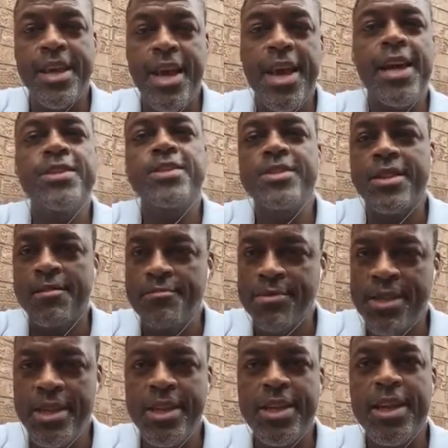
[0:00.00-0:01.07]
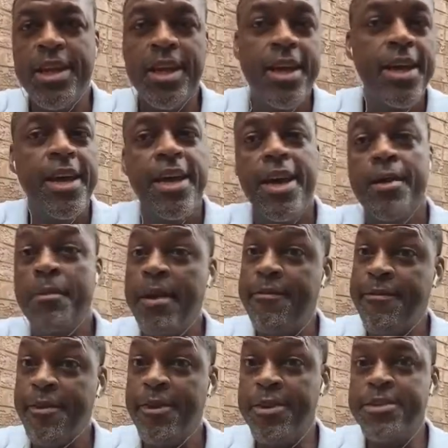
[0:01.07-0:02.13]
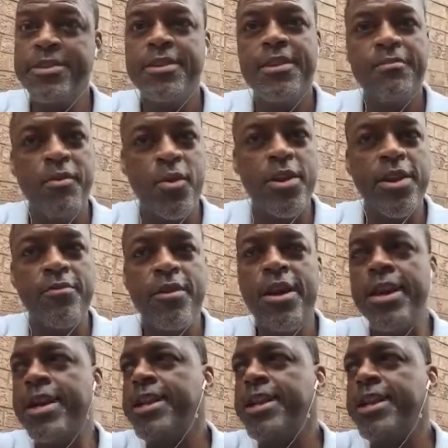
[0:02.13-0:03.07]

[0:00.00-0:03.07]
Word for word: A, I just completed my first morning run.